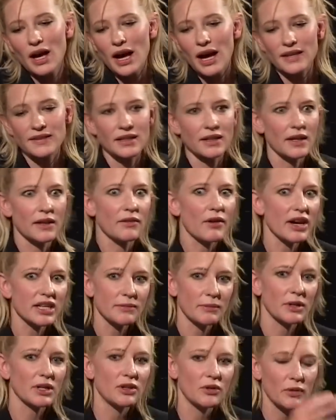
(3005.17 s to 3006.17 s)
I said, and they're
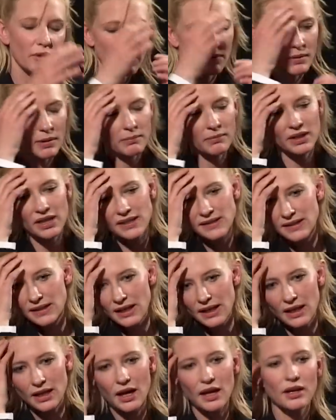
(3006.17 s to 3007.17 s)
asking me to do this
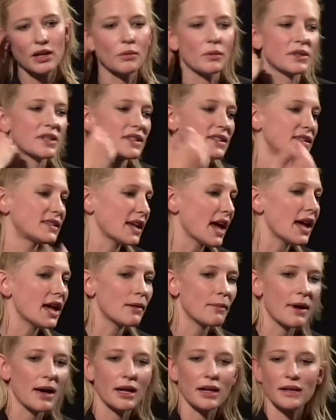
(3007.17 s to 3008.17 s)
publicity, and I don't know what to say
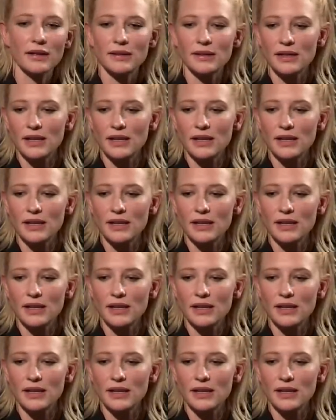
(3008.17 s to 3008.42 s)
about it.